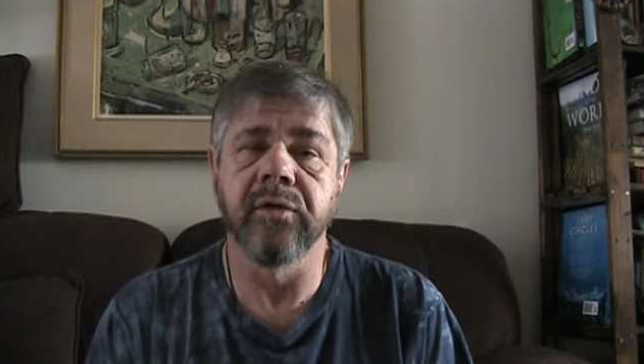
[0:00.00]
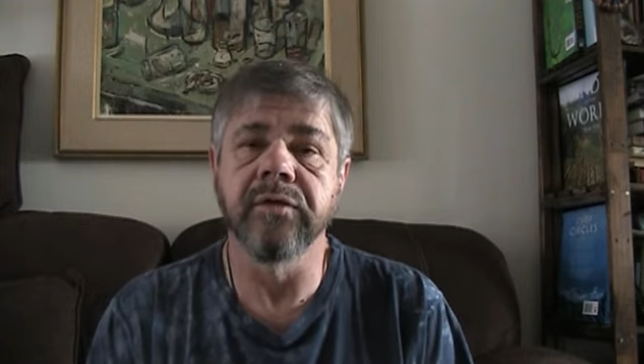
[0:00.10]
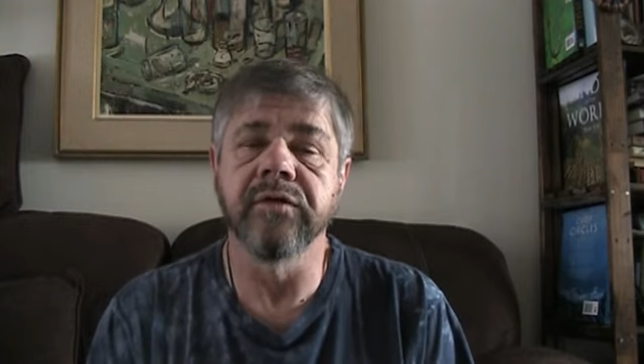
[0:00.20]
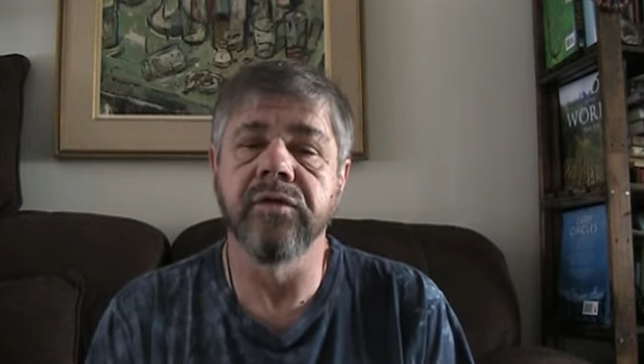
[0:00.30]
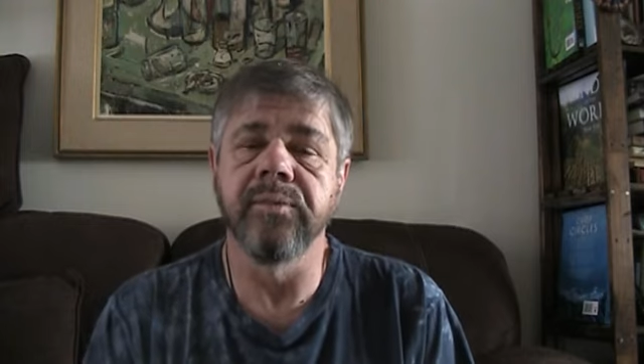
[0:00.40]

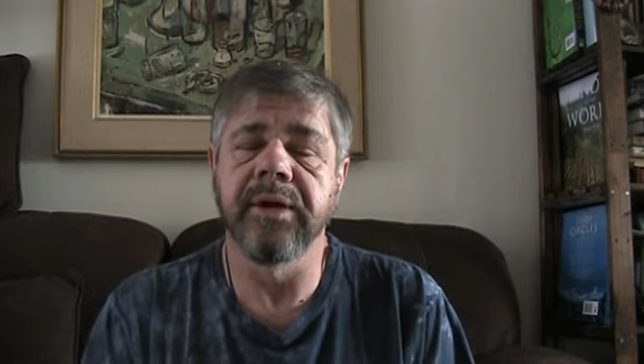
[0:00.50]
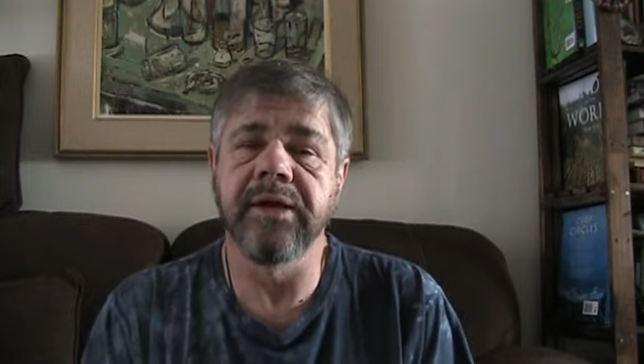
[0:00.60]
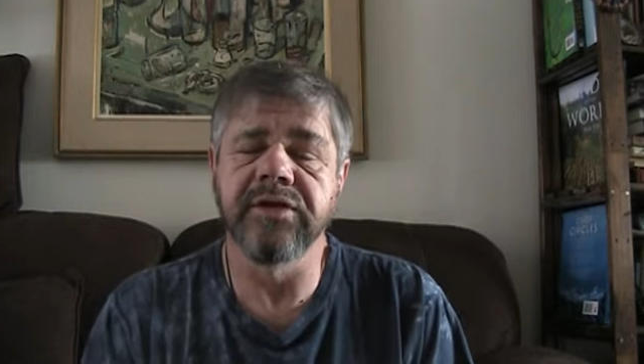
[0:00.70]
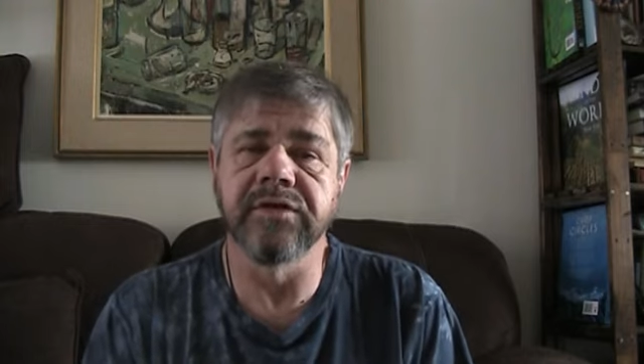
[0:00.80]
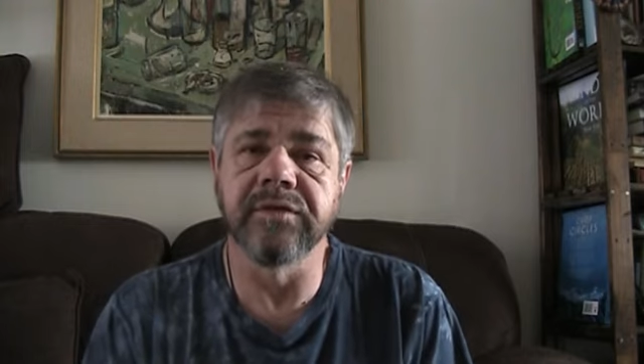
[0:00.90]
Those 2
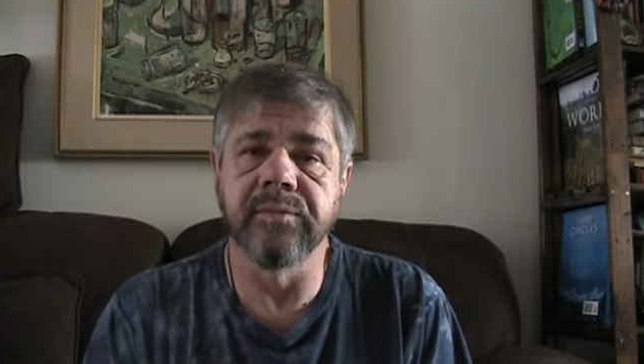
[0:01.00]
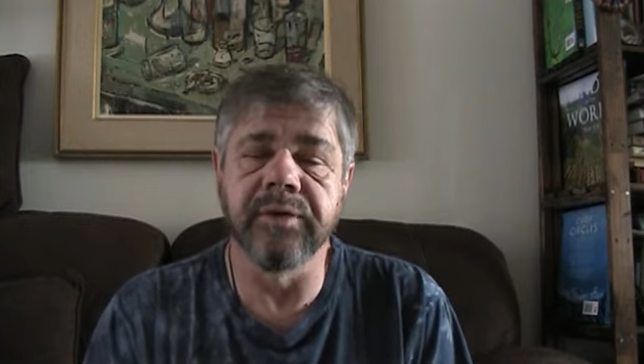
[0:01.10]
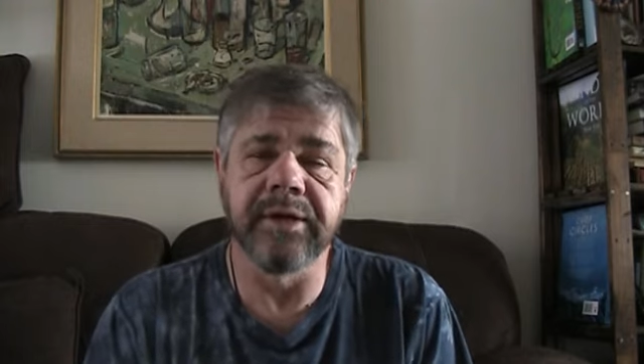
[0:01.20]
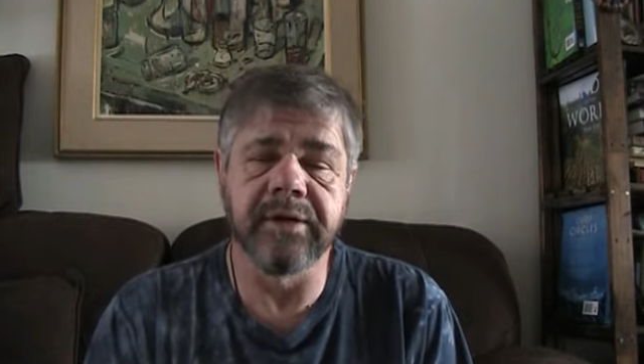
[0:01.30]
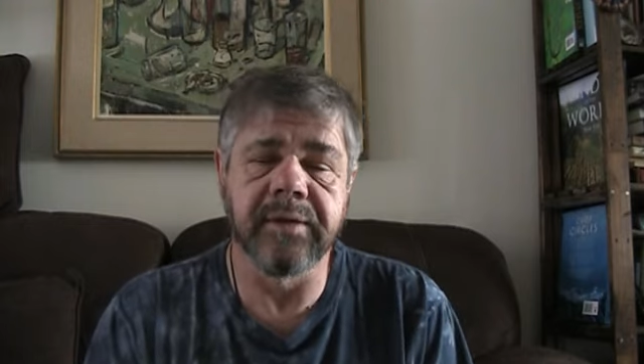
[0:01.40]
pages will
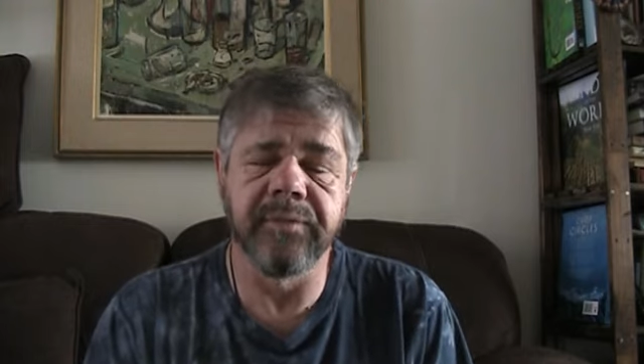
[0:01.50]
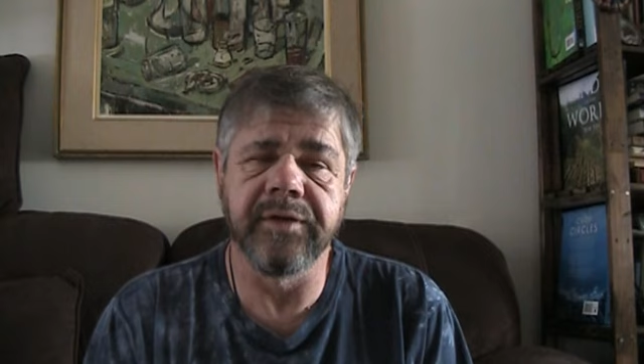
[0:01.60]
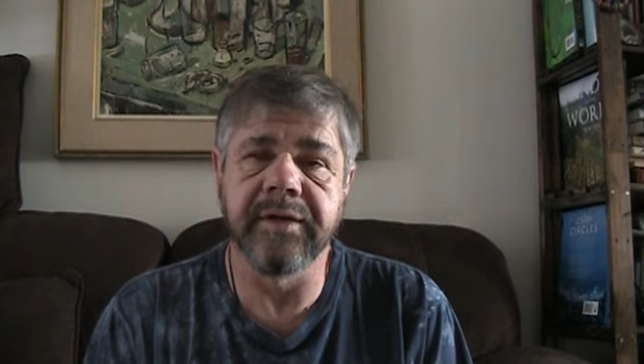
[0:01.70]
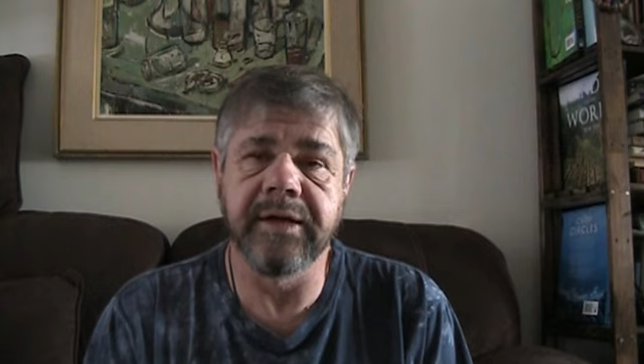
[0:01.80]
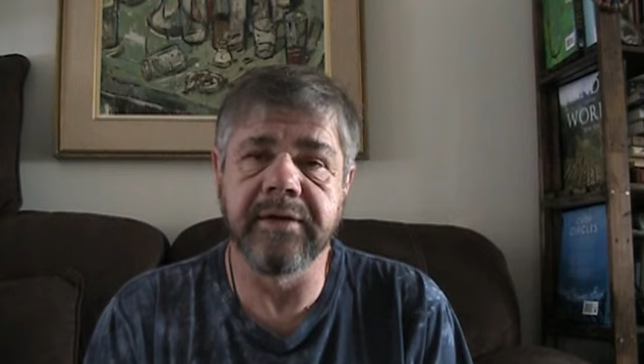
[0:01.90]
bring you up
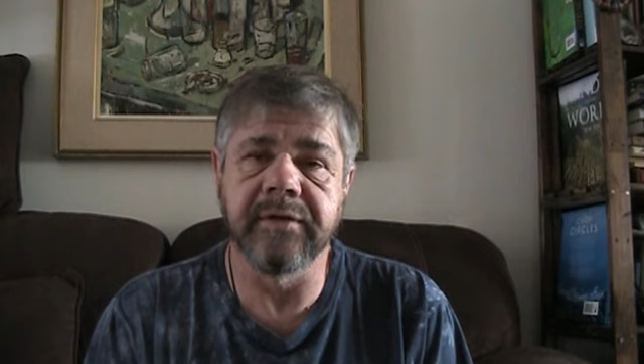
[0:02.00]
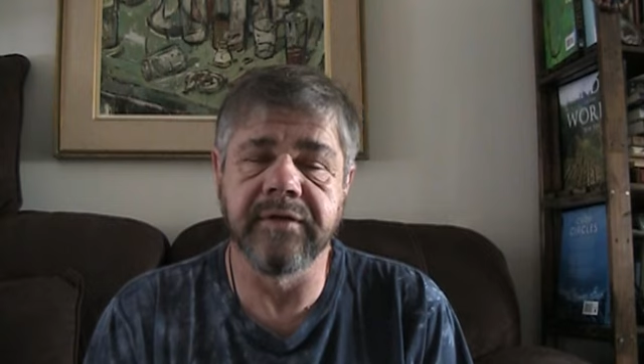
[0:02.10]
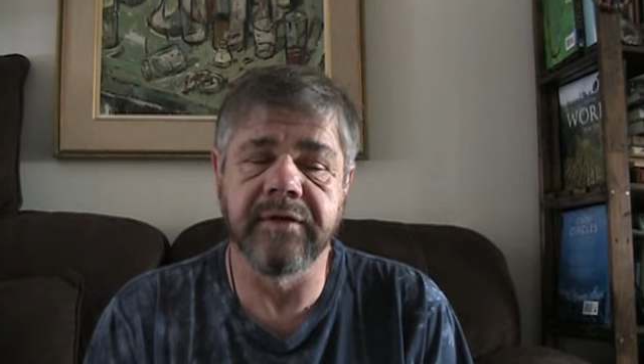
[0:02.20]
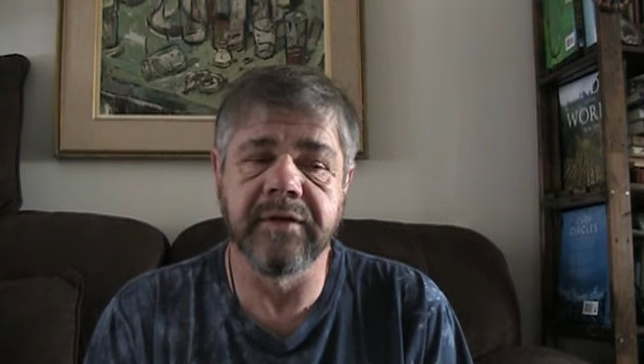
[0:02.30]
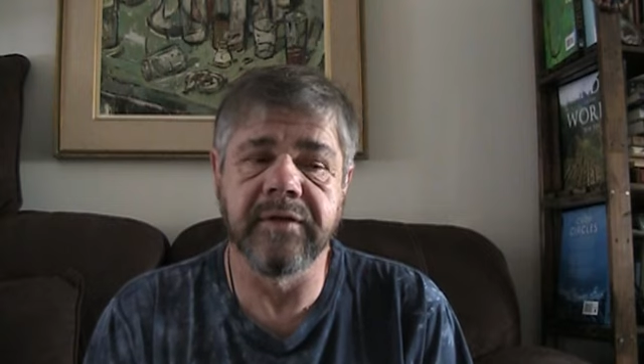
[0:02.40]
to date on
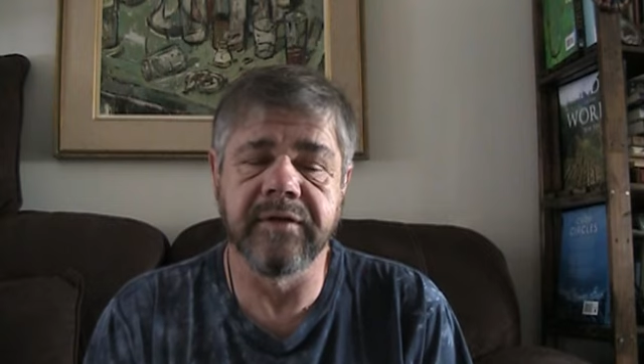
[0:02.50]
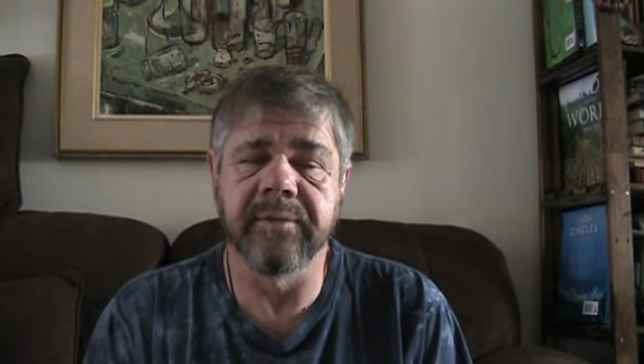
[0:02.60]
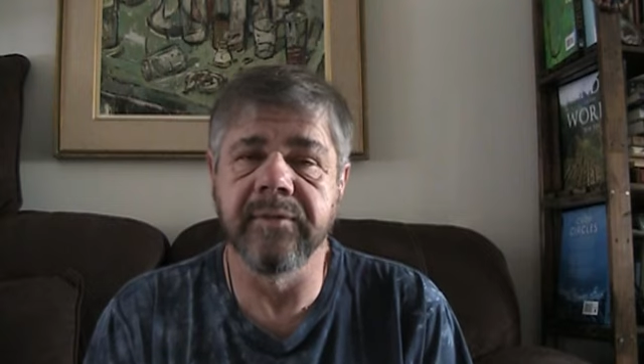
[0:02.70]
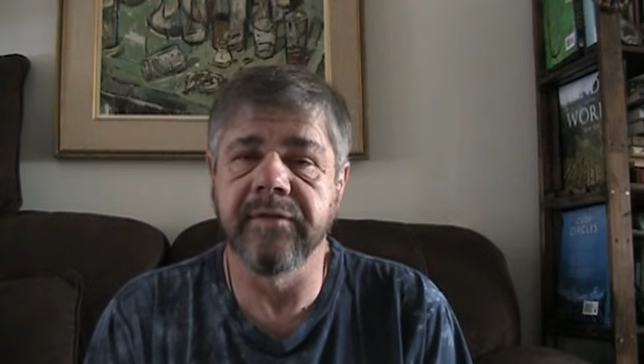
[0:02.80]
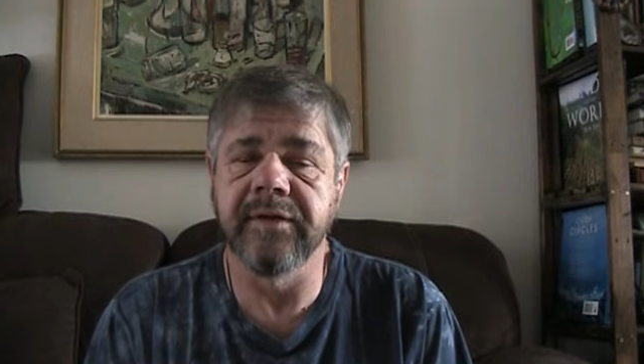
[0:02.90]

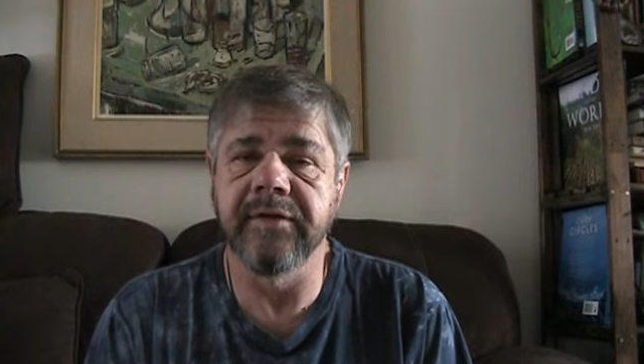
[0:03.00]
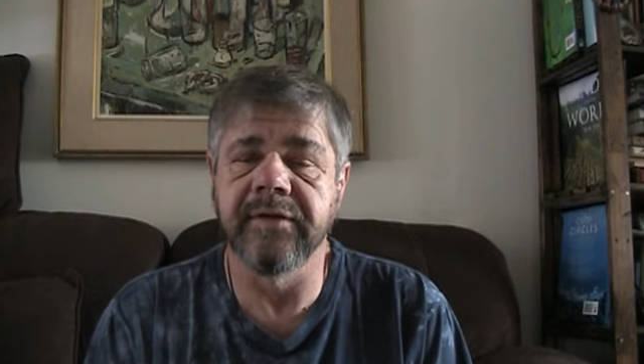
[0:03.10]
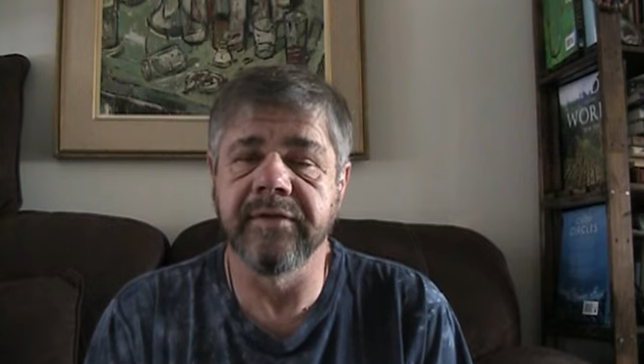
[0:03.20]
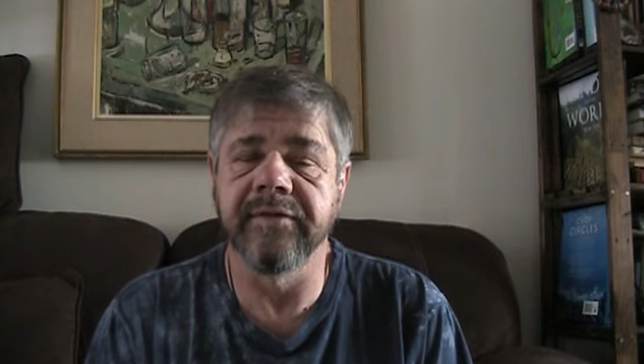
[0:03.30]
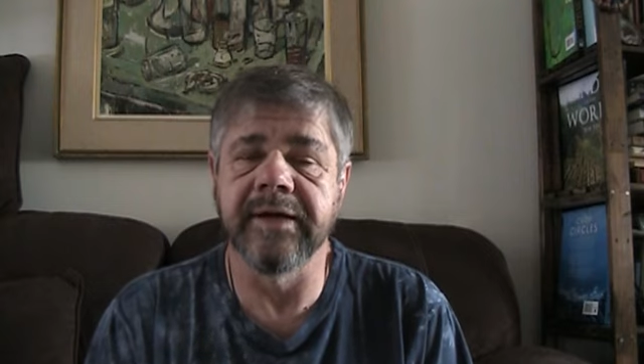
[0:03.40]
some of these
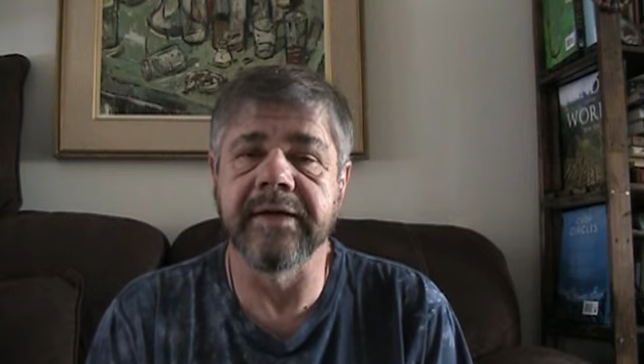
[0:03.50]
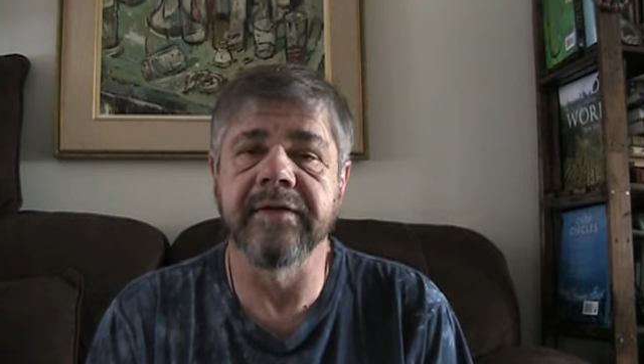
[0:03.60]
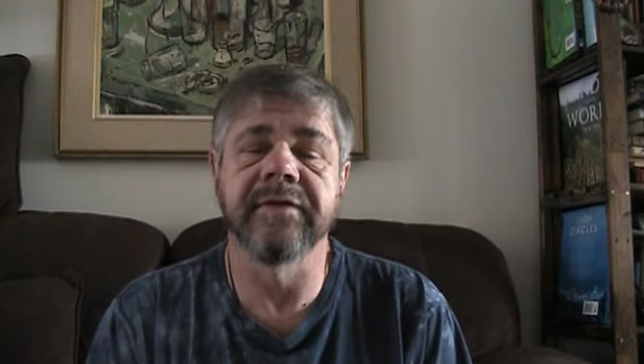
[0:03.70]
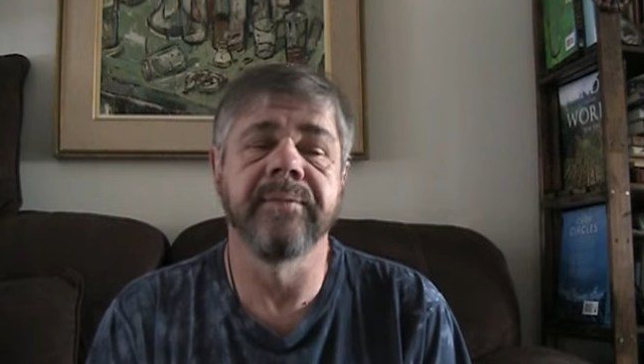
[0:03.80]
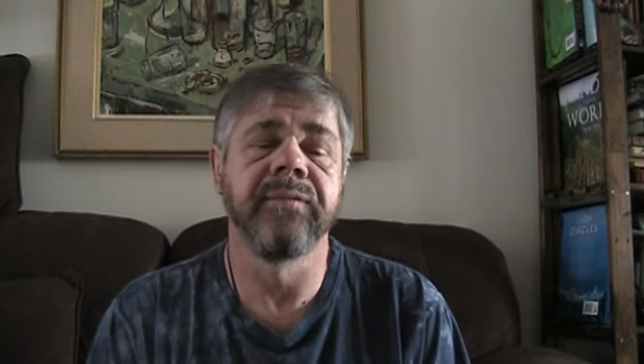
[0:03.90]
effects.